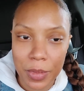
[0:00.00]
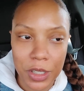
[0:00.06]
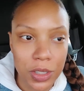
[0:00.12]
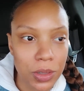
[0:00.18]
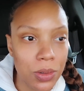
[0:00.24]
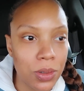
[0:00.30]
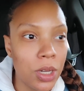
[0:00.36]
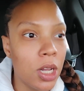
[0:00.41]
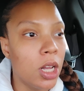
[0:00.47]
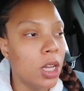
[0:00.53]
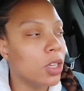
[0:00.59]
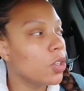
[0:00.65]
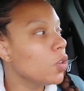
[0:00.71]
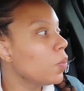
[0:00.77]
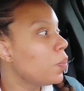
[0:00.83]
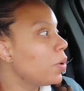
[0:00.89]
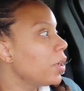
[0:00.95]
But
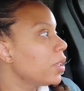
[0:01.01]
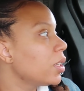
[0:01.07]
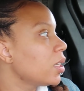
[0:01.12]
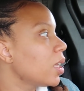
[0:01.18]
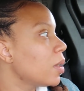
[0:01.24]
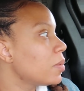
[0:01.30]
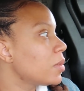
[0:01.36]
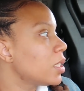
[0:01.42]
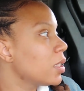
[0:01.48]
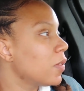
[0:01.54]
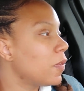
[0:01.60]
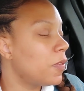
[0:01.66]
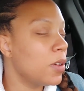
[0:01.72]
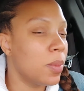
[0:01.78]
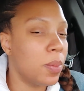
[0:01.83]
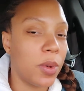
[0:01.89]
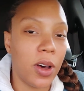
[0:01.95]
you pulling up to the
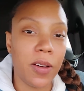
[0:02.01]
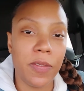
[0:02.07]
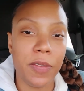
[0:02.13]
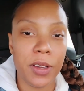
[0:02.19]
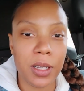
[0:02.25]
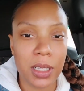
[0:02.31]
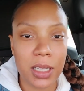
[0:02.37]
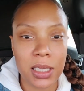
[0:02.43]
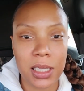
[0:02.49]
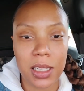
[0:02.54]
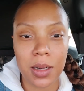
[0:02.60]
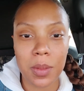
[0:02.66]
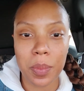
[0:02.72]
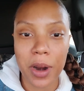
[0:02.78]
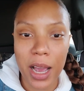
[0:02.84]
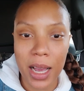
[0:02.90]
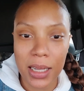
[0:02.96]
football field and to
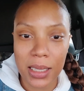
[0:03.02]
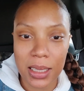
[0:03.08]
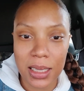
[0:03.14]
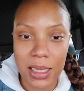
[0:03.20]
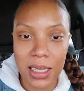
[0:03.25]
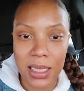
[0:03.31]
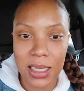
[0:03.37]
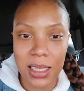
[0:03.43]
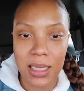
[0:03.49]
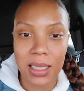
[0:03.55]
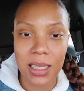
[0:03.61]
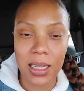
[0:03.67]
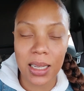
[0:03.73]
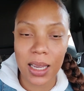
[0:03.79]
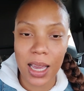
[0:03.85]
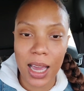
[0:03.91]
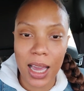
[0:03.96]
the practices and to
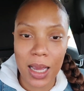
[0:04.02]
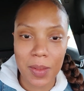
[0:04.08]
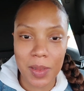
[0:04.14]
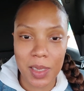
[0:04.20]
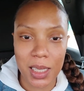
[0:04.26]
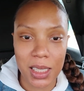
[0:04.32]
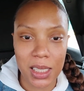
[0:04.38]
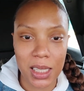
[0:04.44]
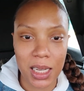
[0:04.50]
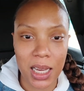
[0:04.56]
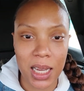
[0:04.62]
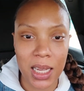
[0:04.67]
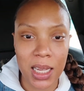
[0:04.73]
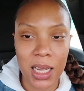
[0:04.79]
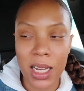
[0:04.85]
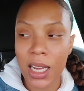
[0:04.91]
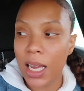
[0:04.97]
the games and
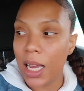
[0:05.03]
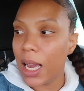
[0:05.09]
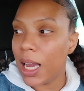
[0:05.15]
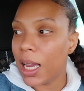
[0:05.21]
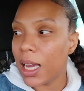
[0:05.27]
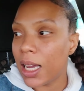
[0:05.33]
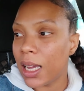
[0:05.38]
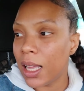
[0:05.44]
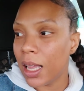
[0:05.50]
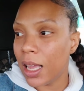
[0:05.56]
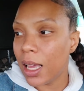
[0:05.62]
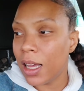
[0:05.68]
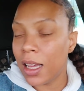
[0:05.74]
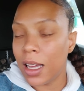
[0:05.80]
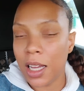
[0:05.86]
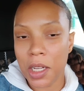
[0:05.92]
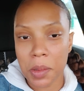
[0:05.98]
shit,
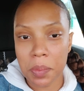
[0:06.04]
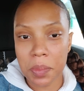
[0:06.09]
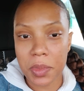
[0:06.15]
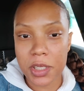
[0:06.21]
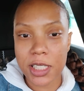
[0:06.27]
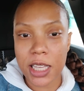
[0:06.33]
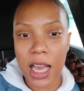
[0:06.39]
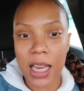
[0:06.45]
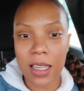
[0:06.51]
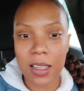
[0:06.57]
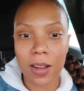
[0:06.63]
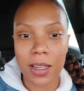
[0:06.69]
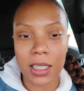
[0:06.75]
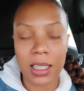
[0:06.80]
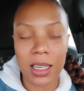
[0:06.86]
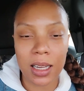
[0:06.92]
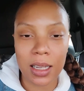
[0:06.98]
and taking
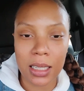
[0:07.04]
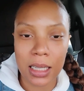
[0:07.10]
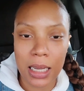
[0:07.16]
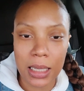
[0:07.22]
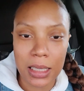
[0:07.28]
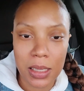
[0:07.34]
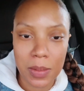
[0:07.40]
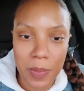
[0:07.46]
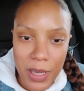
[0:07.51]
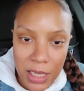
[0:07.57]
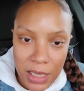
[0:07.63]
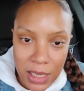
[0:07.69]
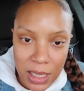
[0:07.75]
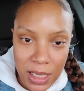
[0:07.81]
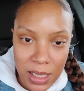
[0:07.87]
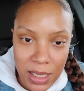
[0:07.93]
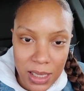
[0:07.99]
all the young niggas
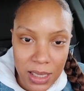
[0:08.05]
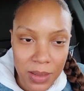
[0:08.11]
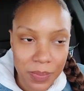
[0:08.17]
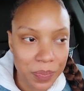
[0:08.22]
bitches.